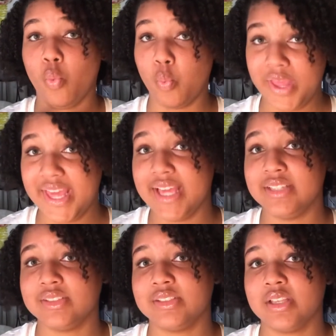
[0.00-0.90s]

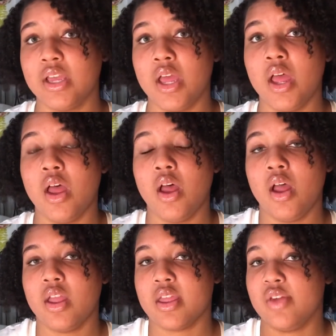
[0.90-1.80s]
wigs
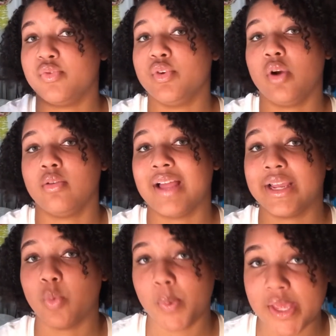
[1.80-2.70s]
if you don't
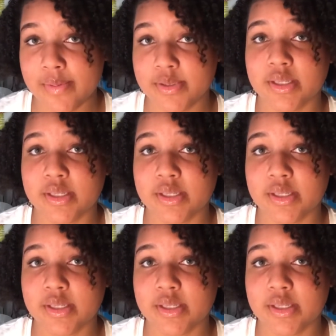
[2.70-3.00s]
like weaves,